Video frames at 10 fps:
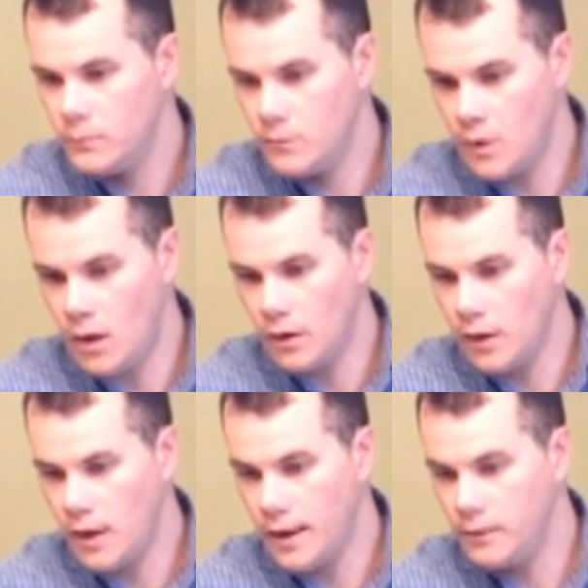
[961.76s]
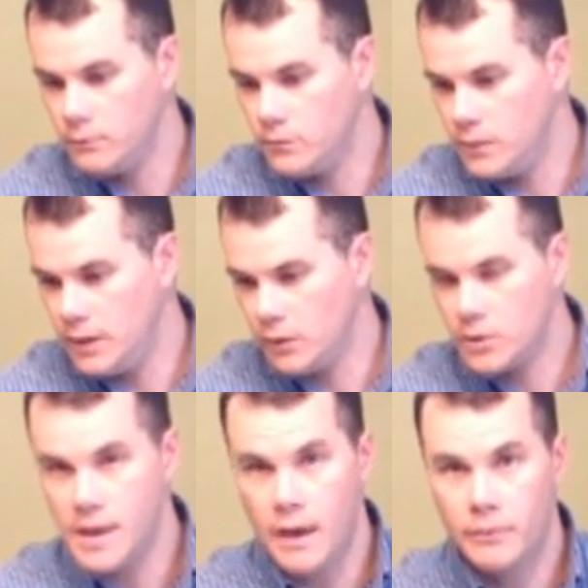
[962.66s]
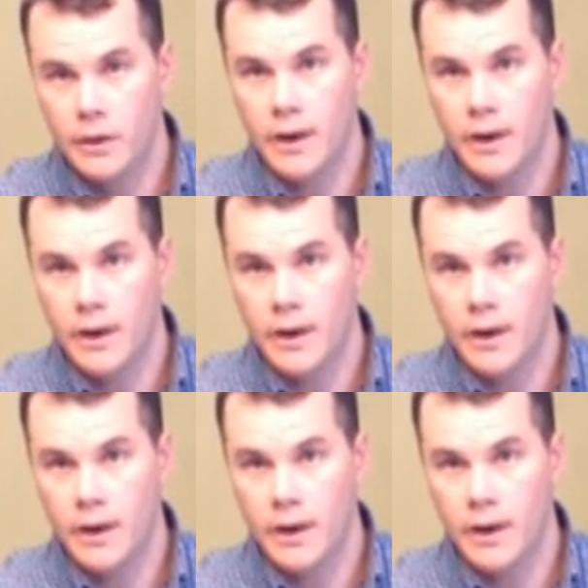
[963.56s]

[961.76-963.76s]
online dealers out there.